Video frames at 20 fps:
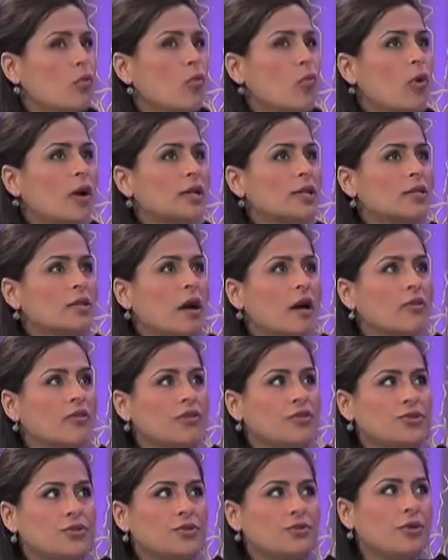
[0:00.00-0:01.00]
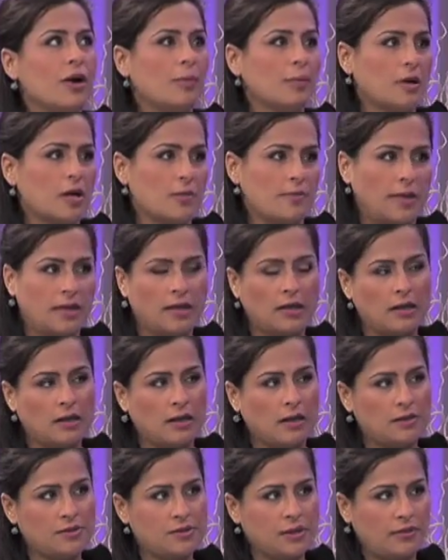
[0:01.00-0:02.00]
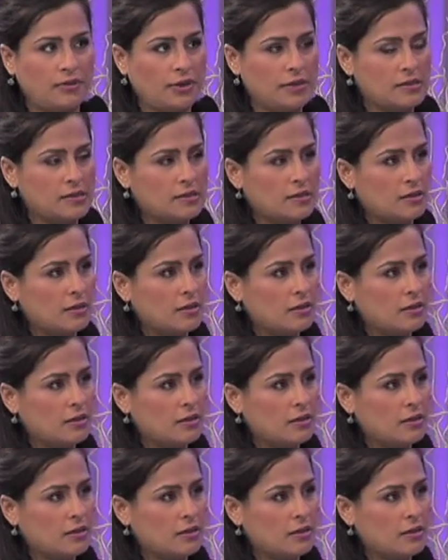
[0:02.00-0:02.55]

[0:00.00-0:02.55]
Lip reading: what are the 2 upcoming series?